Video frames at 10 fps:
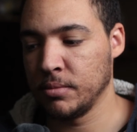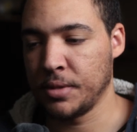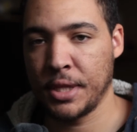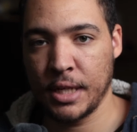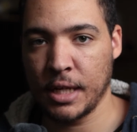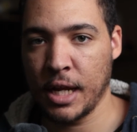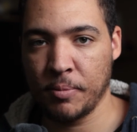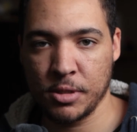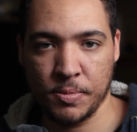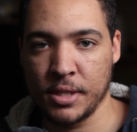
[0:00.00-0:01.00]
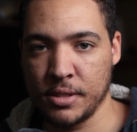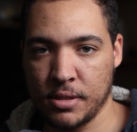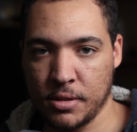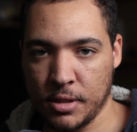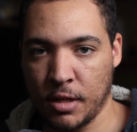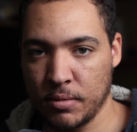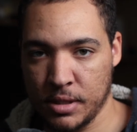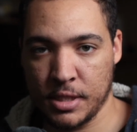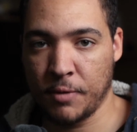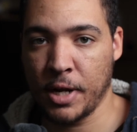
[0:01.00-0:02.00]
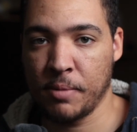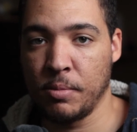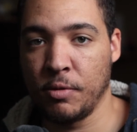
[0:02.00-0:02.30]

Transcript: thing that happens because it's never happened